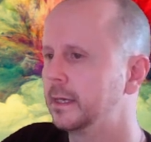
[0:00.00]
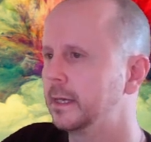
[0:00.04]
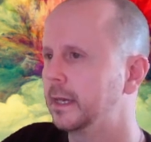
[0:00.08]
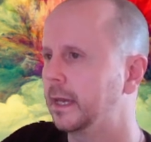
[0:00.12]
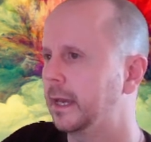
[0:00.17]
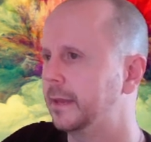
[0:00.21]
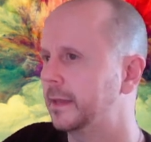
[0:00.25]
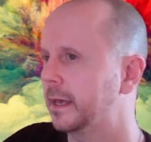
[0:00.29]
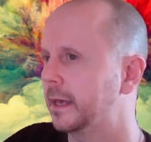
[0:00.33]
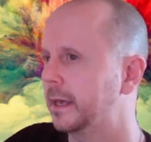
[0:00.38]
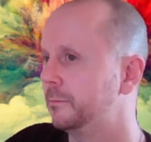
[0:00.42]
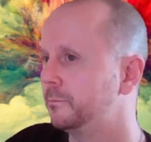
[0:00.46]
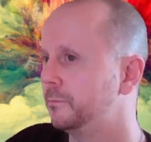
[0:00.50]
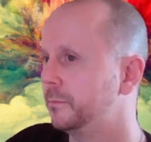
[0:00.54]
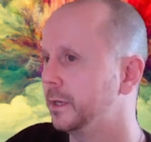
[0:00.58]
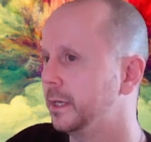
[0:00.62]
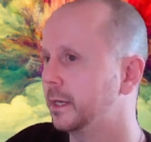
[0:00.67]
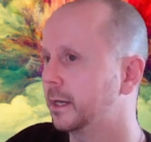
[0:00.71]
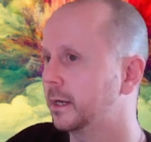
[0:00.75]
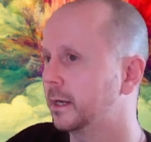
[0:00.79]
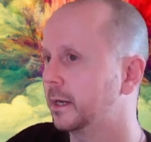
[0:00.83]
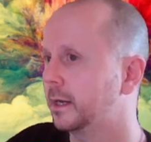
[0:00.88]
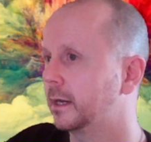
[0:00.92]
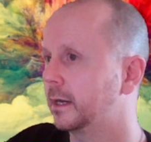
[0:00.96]
And that
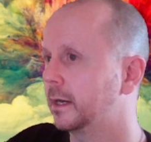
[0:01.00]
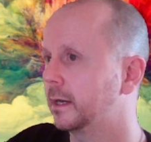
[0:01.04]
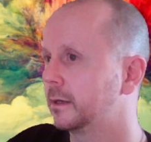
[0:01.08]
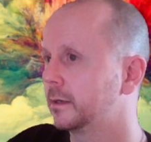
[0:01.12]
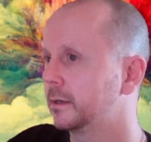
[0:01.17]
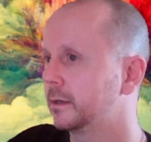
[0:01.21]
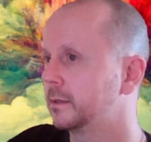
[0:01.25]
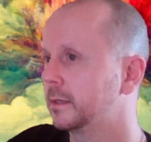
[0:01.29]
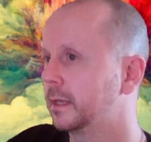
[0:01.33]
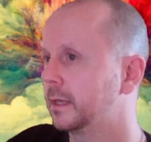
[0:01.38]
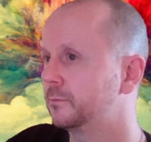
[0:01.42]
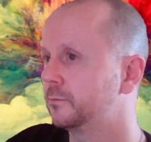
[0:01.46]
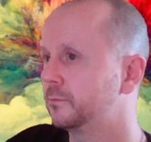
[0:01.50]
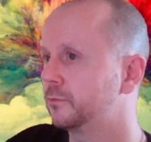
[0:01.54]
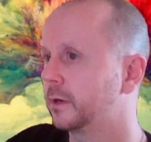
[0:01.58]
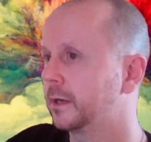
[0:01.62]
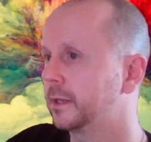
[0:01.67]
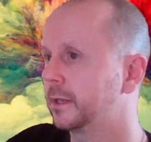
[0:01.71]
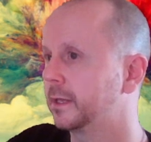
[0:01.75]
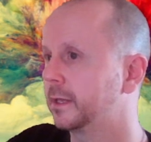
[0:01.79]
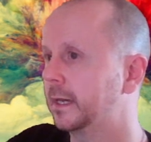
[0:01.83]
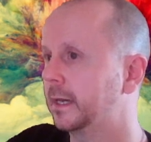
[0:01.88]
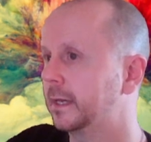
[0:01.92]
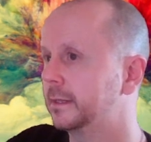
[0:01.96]
BR, that
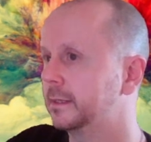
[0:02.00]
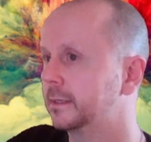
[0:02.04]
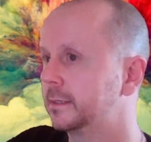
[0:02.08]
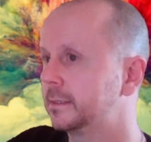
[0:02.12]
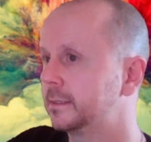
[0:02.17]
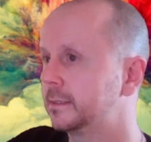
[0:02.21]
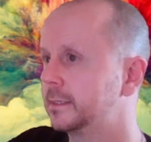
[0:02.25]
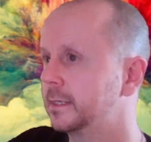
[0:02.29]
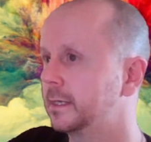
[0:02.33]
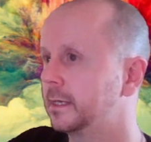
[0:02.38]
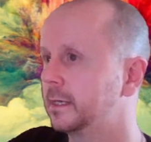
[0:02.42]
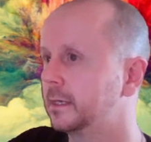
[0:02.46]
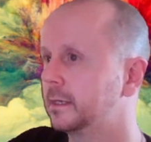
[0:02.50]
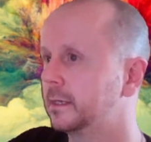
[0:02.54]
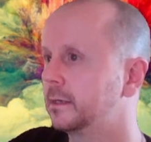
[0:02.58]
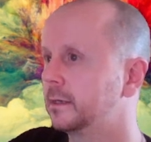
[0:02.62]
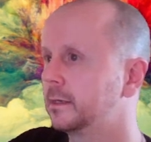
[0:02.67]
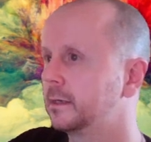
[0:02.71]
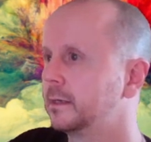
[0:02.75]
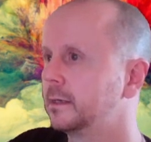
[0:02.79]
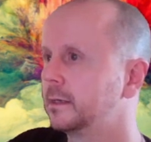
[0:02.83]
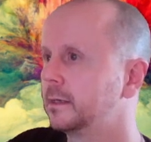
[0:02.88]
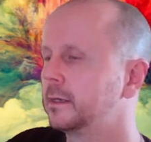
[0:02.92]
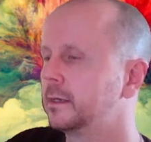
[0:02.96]
brother and the sin,
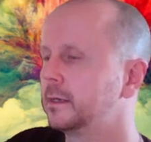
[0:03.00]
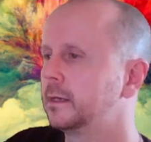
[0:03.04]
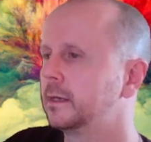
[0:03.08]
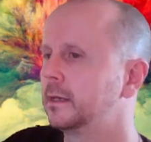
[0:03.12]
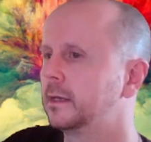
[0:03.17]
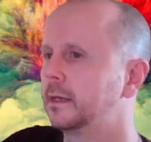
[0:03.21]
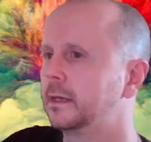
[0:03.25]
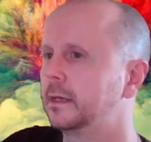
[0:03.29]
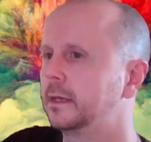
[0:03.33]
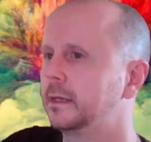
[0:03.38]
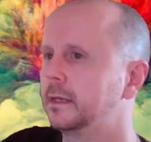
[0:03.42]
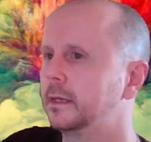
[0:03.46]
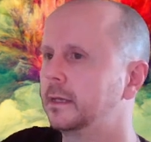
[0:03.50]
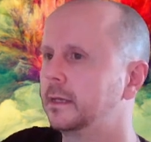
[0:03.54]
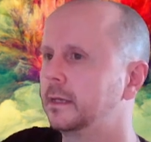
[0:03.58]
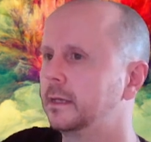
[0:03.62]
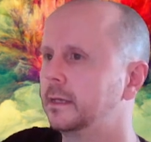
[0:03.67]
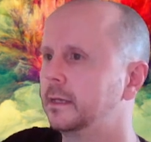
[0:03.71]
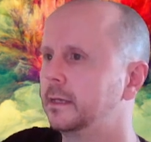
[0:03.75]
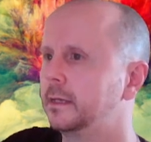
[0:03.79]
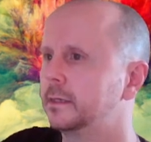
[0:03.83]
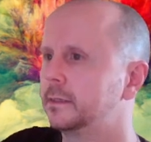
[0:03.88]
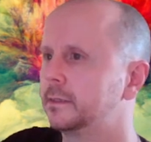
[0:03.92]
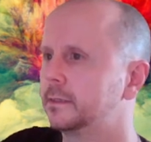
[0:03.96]

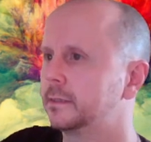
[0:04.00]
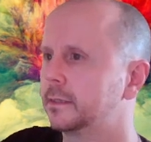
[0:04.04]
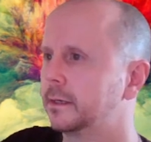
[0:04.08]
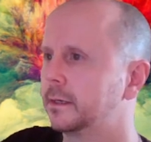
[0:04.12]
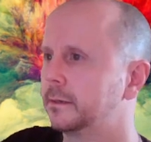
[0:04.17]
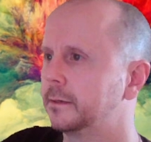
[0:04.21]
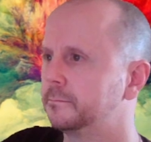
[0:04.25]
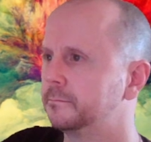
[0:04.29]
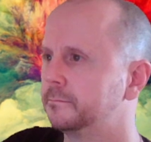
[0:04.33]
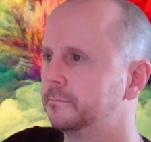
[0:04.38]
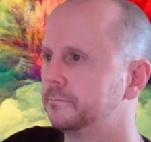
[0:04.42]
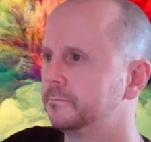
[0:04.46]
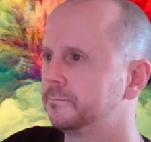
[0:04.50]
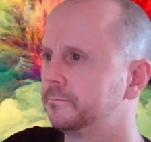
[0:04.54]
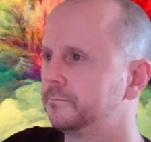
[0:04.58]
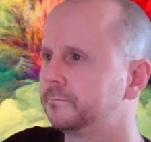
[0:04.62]
is around